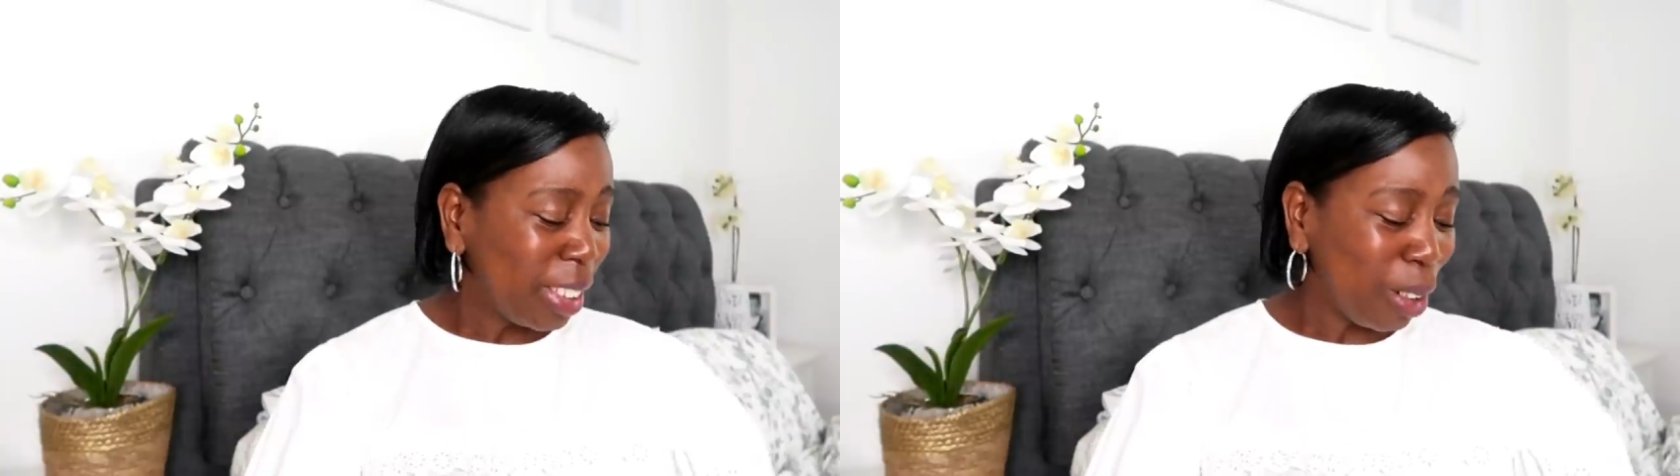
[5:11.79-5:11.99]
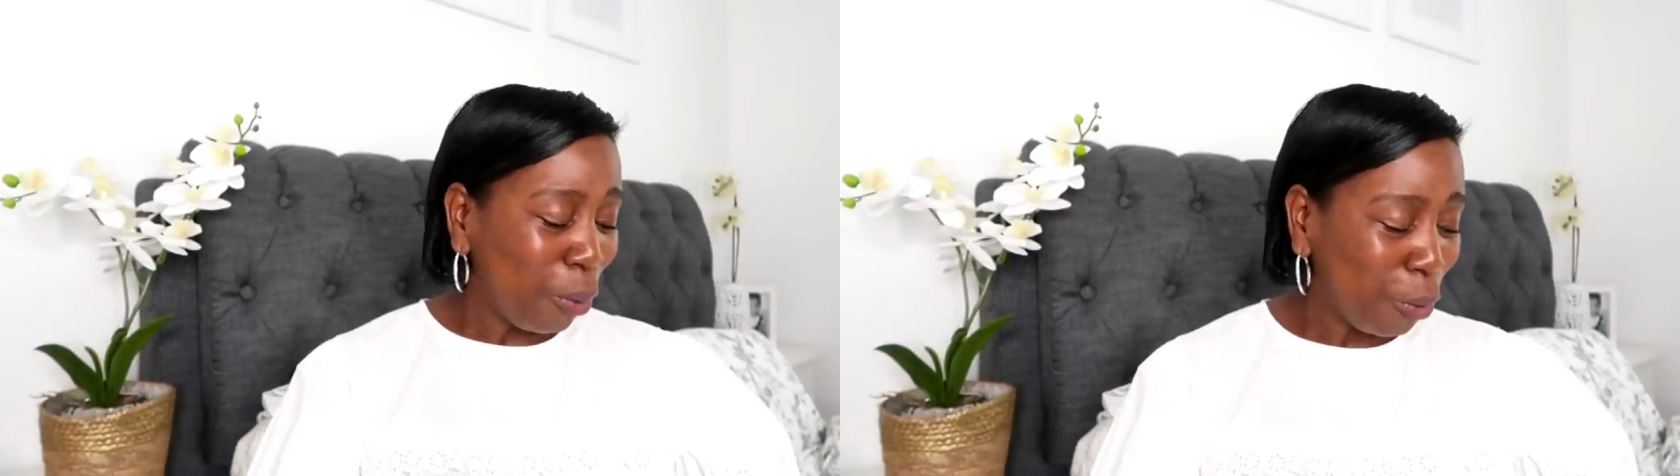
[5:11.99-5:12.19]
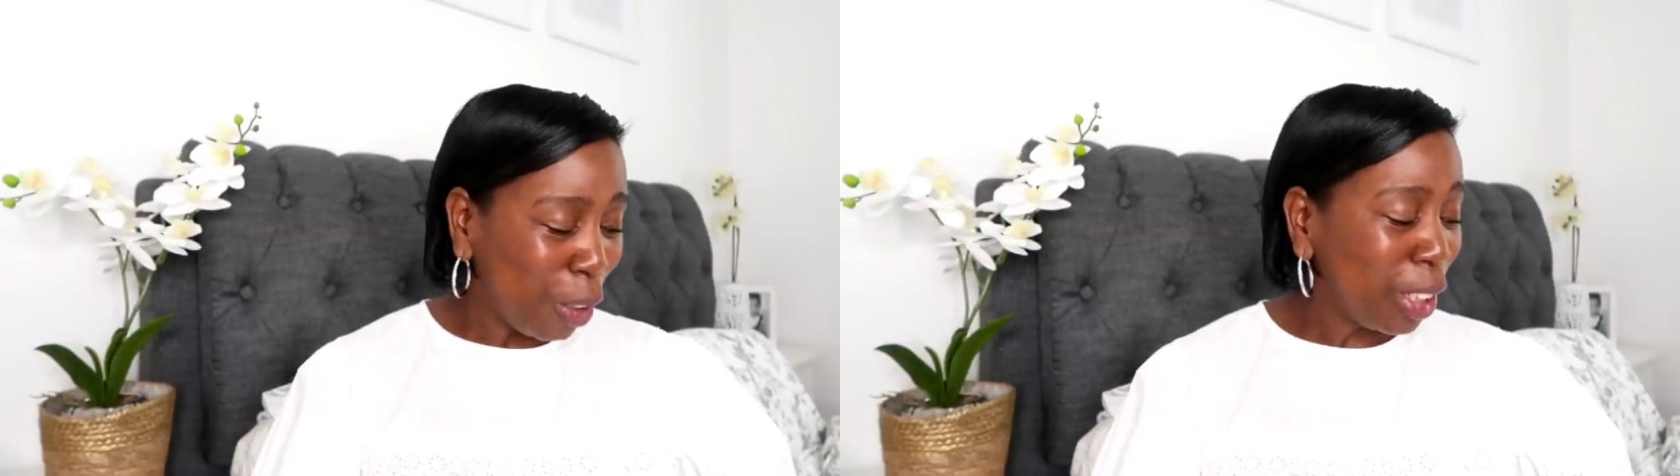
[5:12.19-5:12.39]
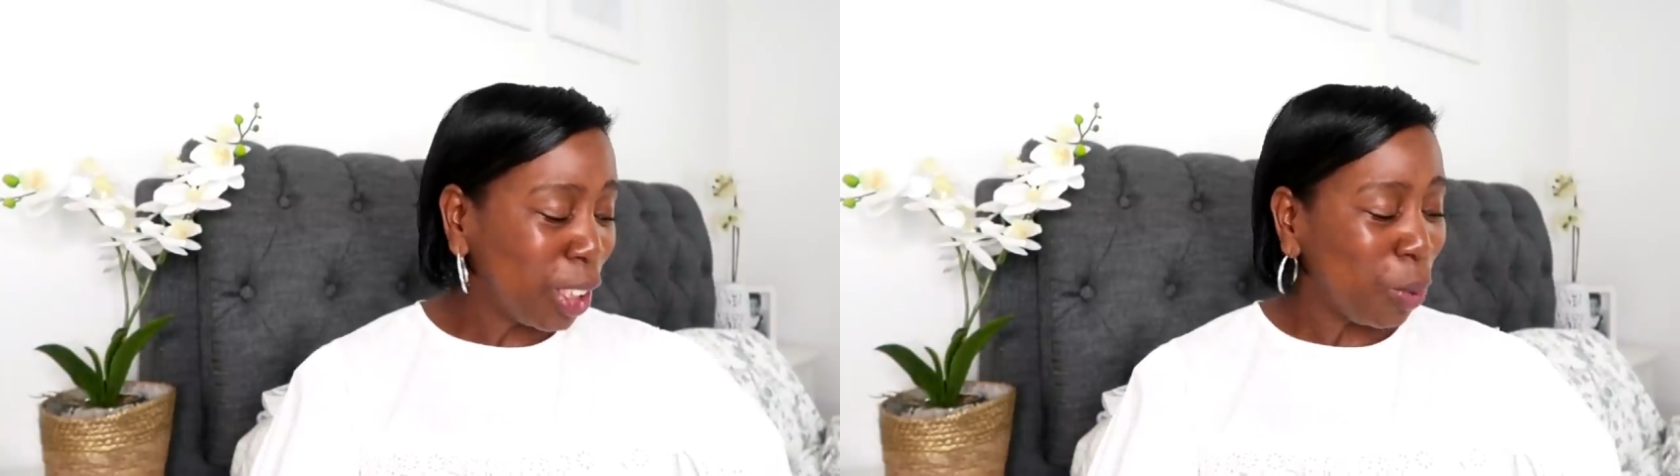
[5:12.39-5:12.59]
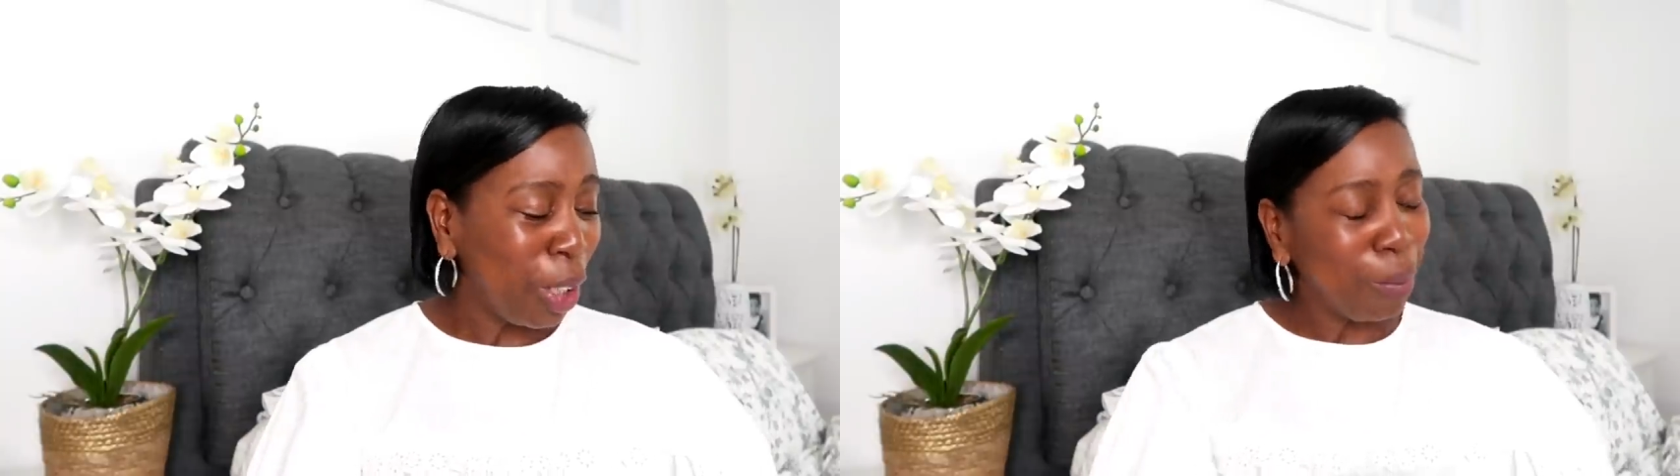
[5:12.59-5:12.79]
So the
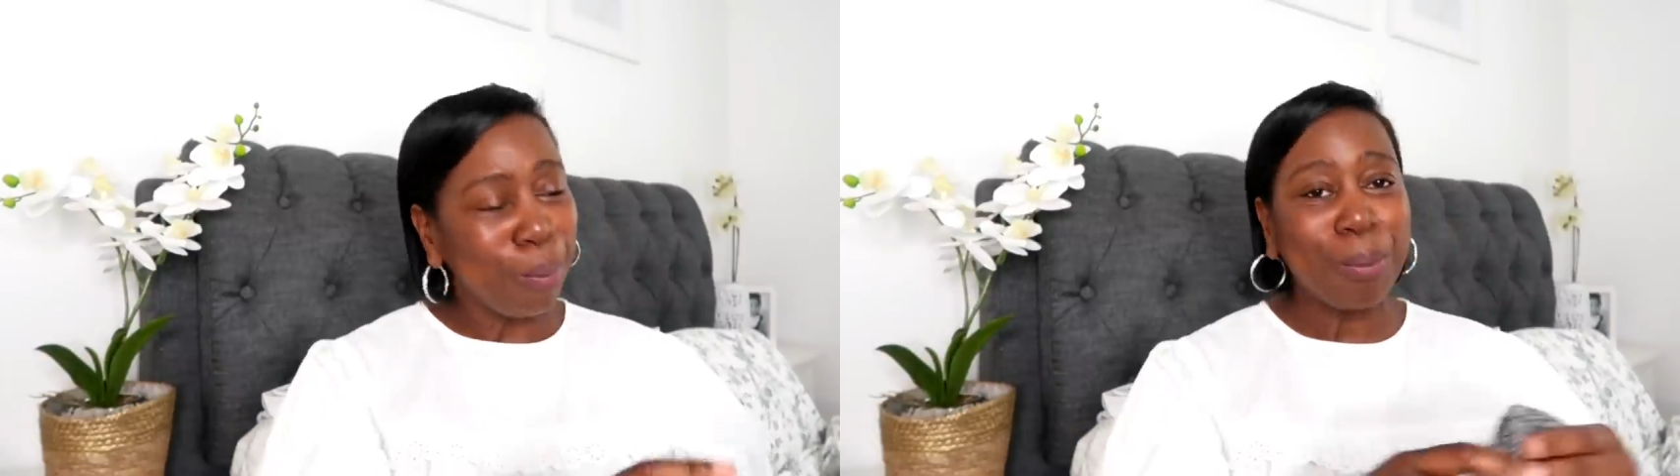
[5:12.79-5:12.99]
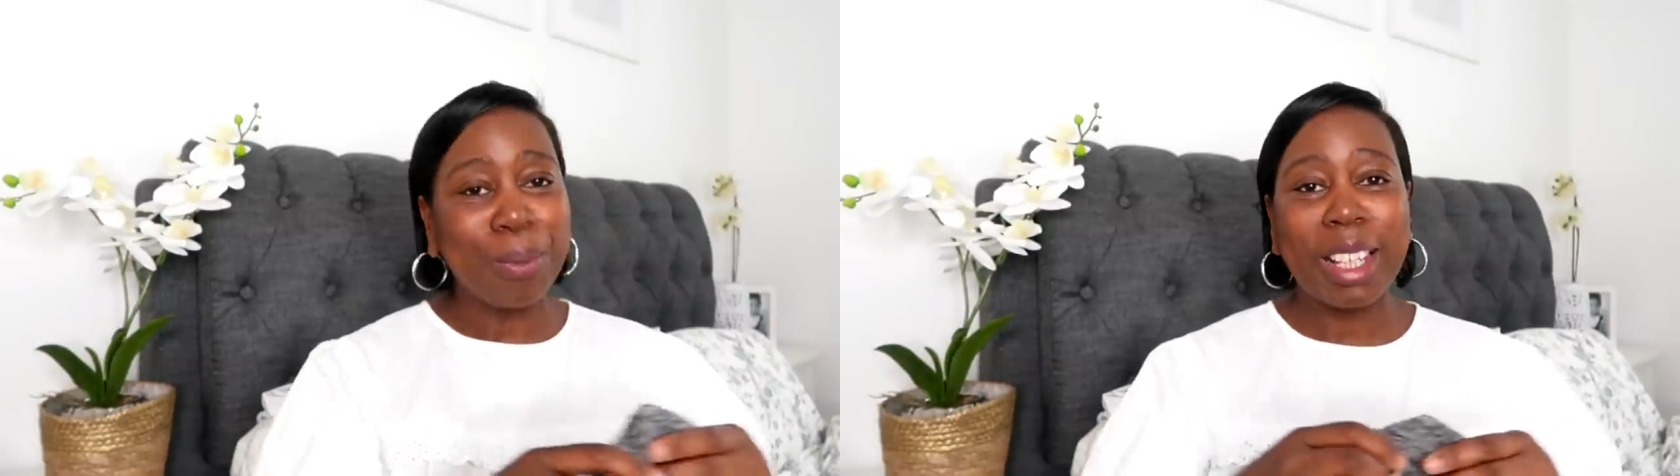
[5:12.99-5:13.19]
first one